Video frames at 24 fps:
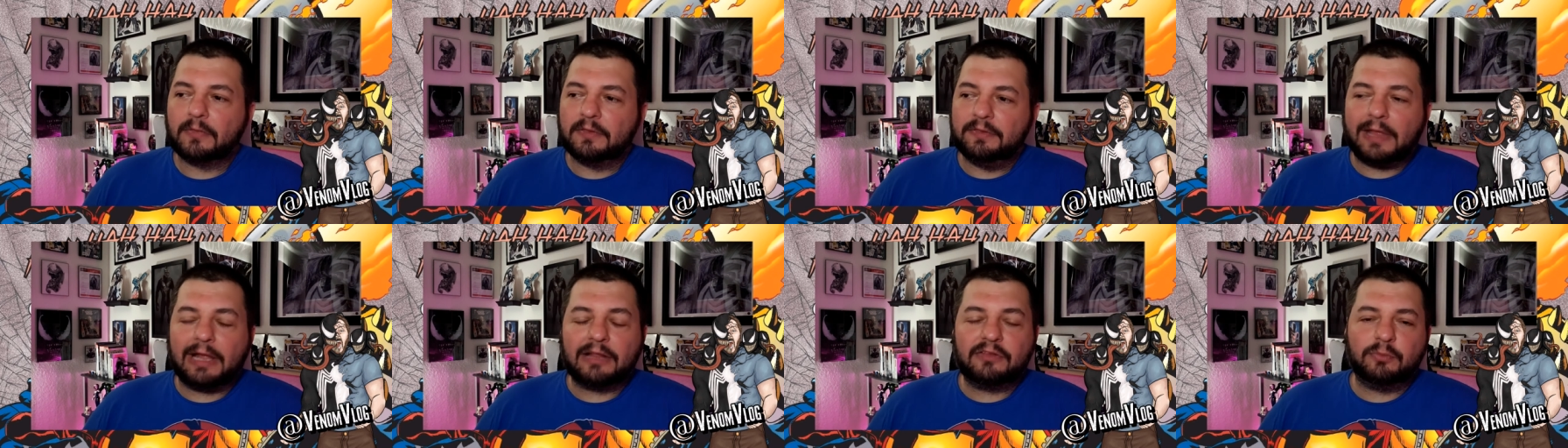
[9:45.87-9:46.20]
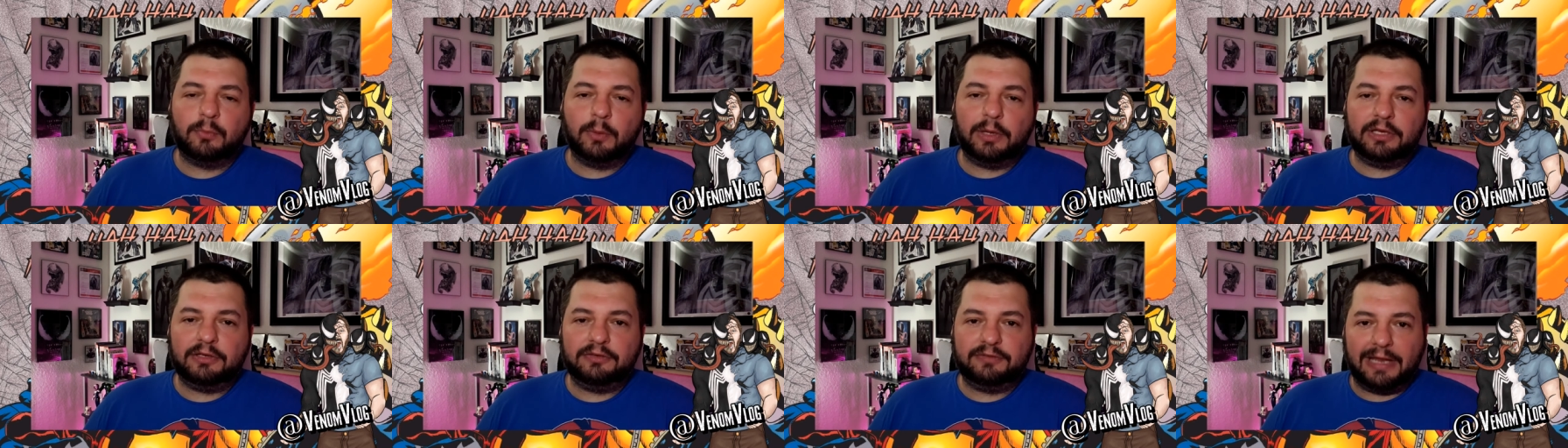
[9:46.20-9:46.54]
that's
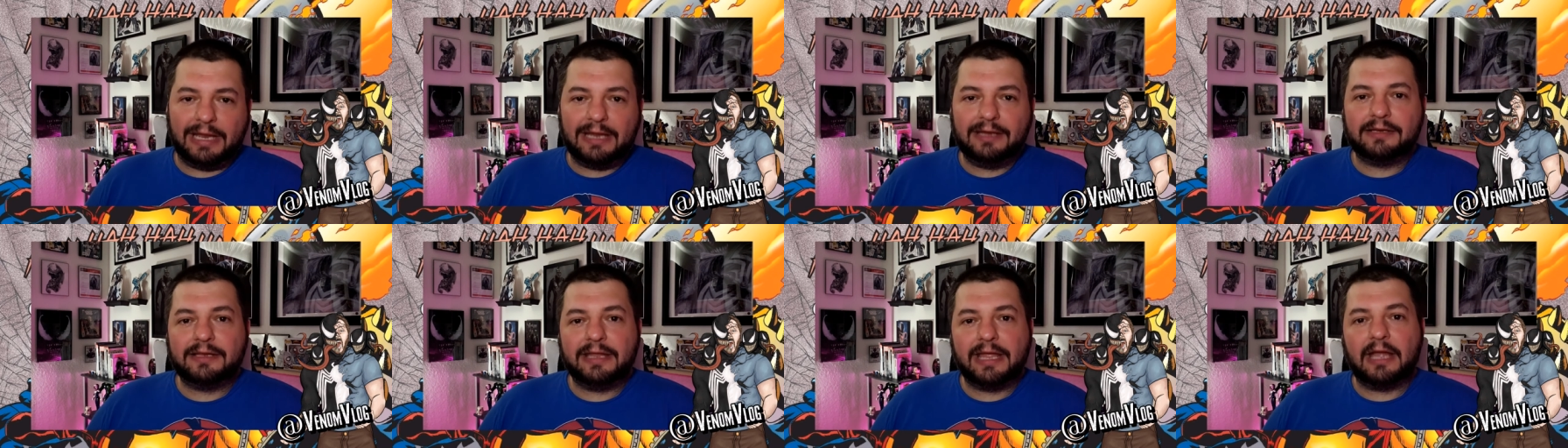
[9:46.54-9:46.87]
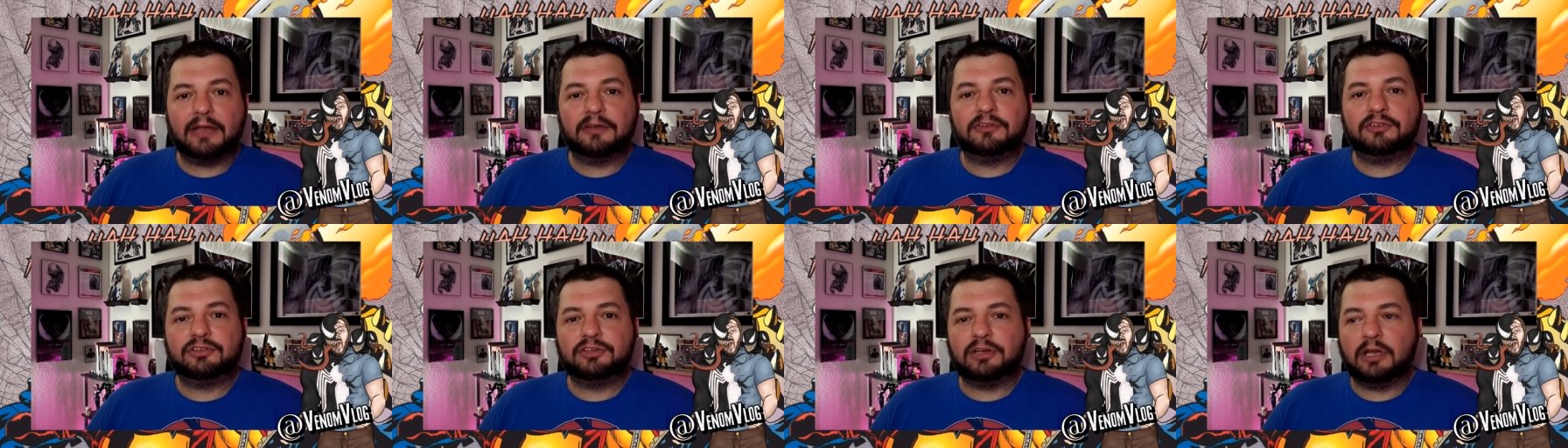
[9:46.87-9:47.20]
when Dan
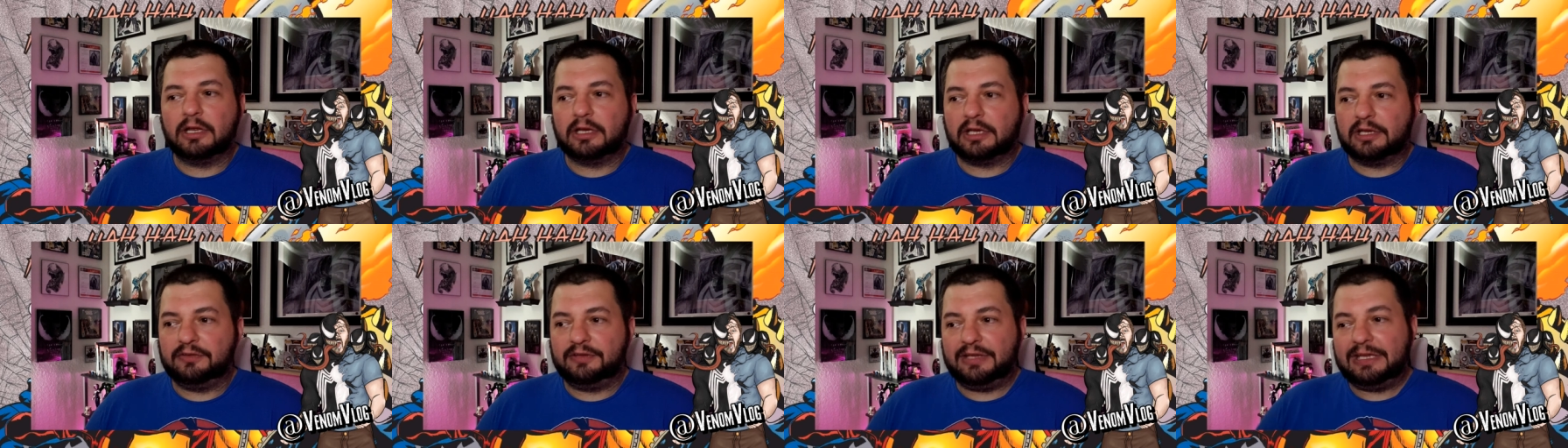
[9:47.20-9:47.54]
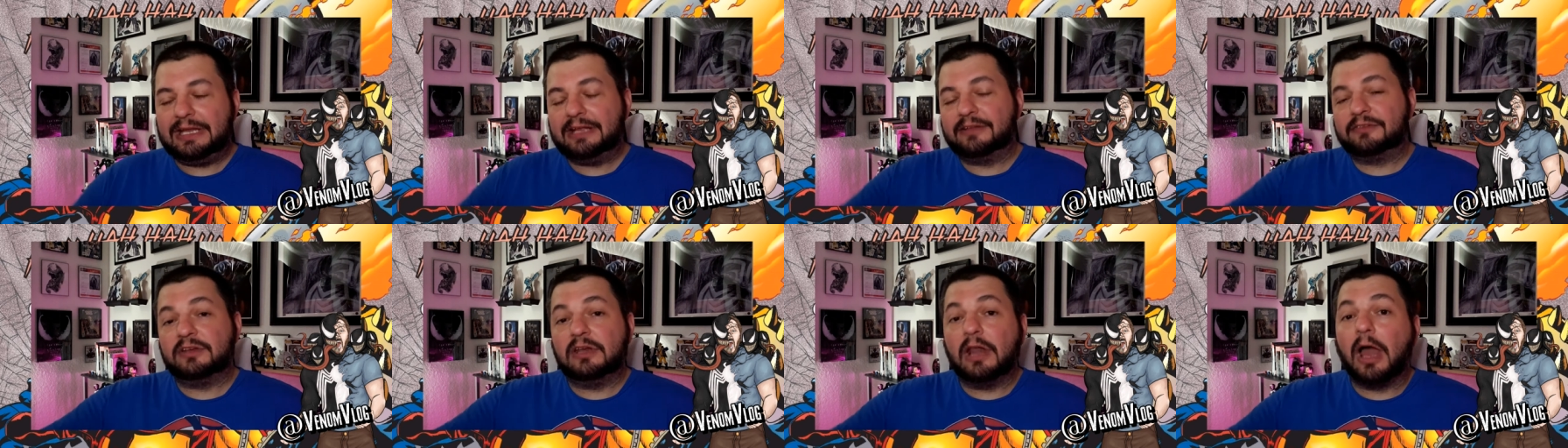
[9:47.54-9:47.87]
Ketch, because uh, he
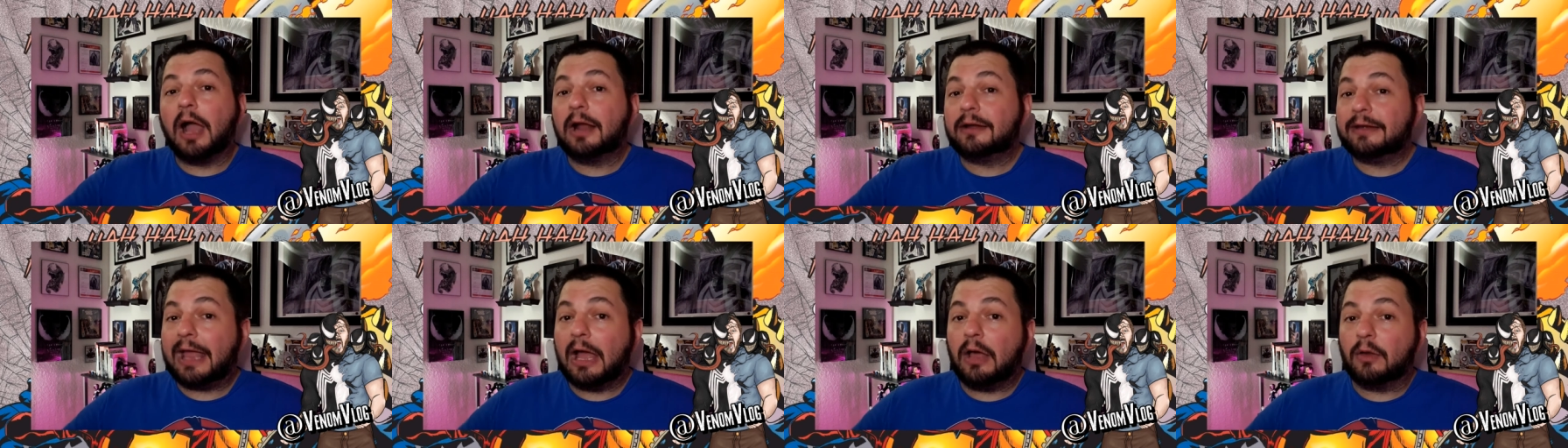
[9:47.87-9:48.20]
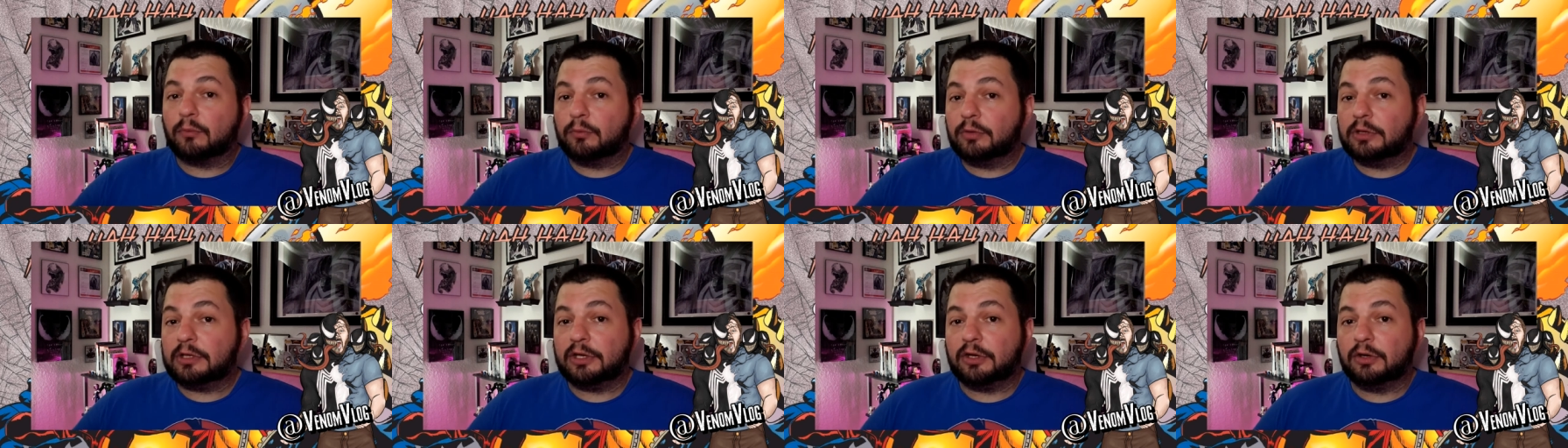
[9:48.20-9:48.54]
gets knocked
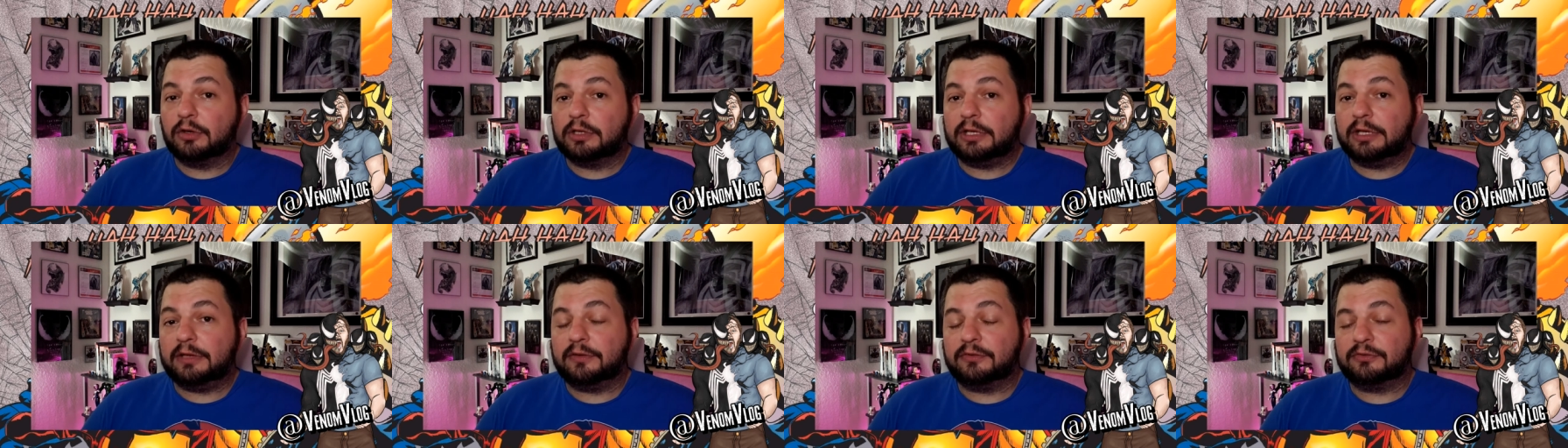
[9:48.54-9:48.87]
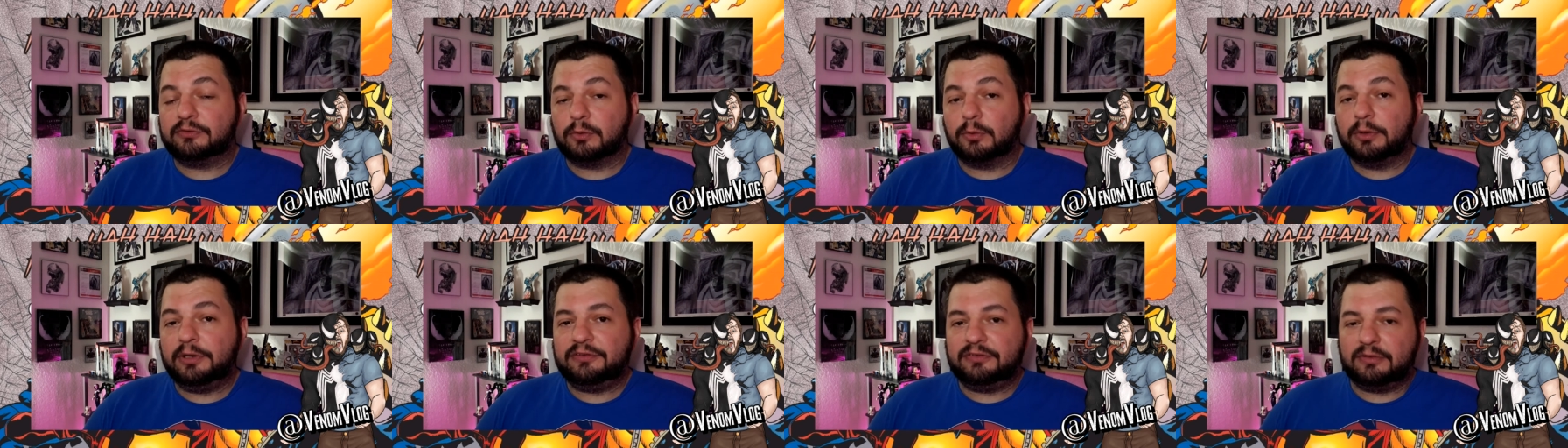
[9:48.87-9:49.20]
out really early in the story.